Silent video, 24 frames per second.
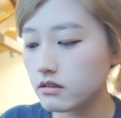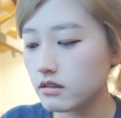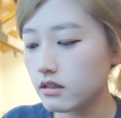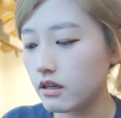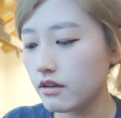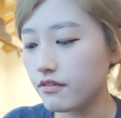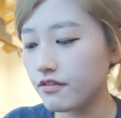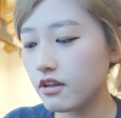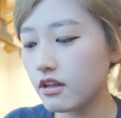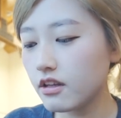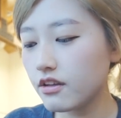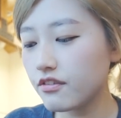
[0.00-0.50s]
I
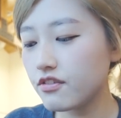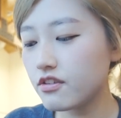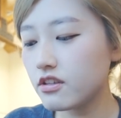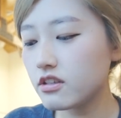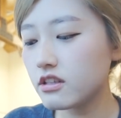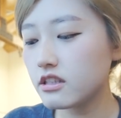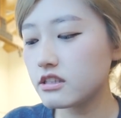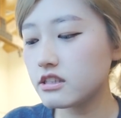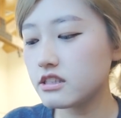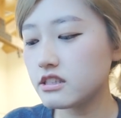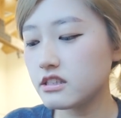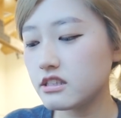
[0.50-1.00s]
feel like if you're
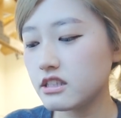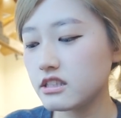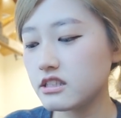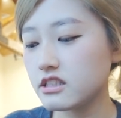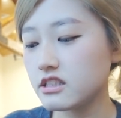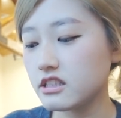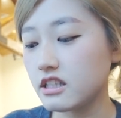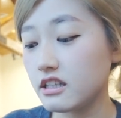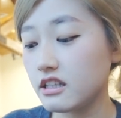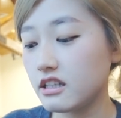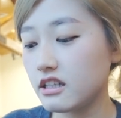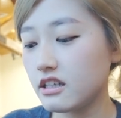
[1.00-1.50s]
not thick
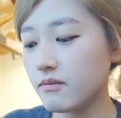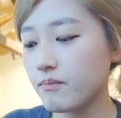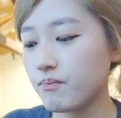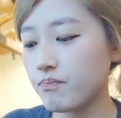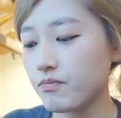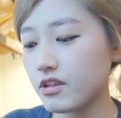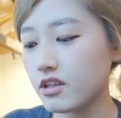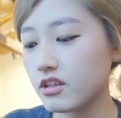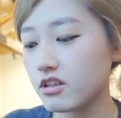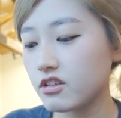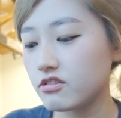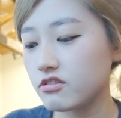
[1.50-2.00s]
skinny
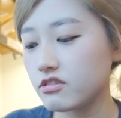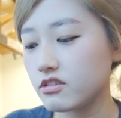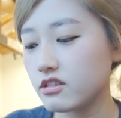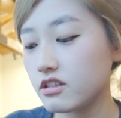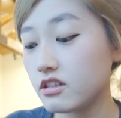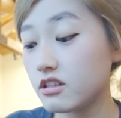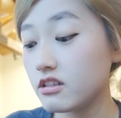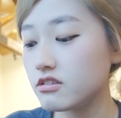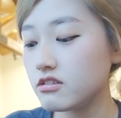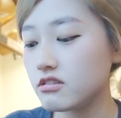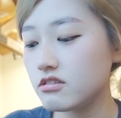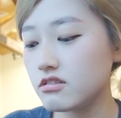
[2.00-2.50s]
in
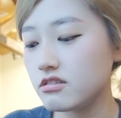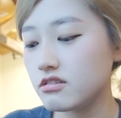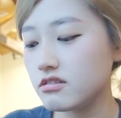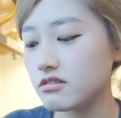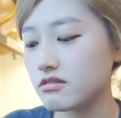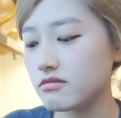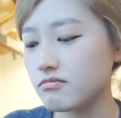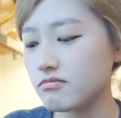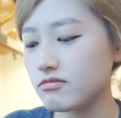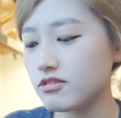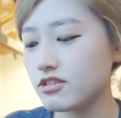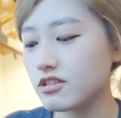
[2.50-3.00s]
Korea, it's just.
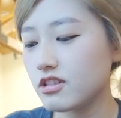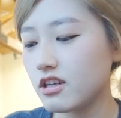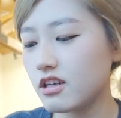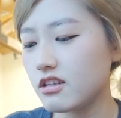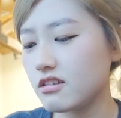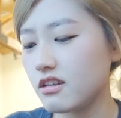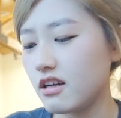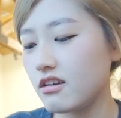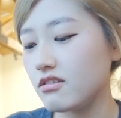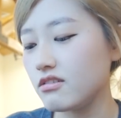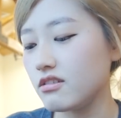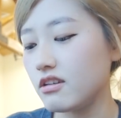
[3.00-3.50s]

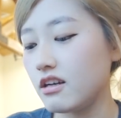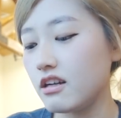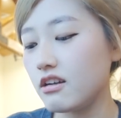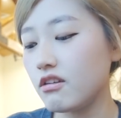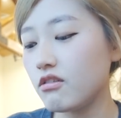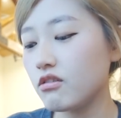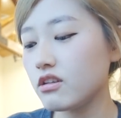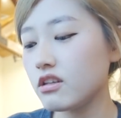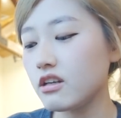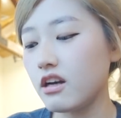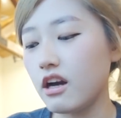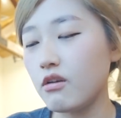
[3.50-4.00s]
I don't know, I
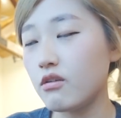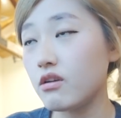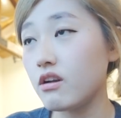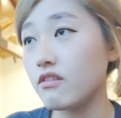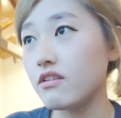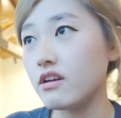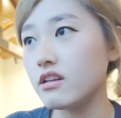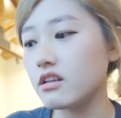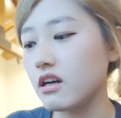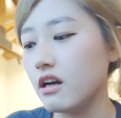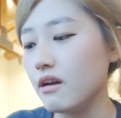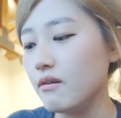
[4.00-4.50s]
don't think I'll have
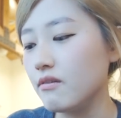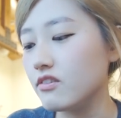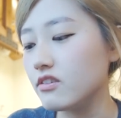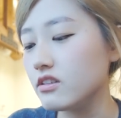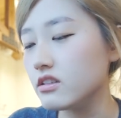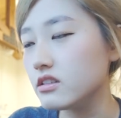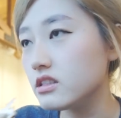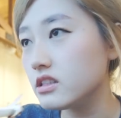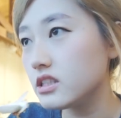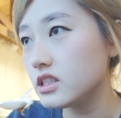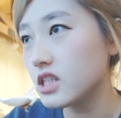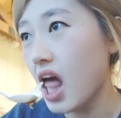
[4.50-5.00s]
any
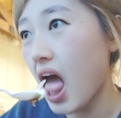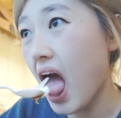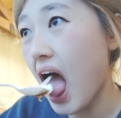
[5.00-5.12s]
confidence.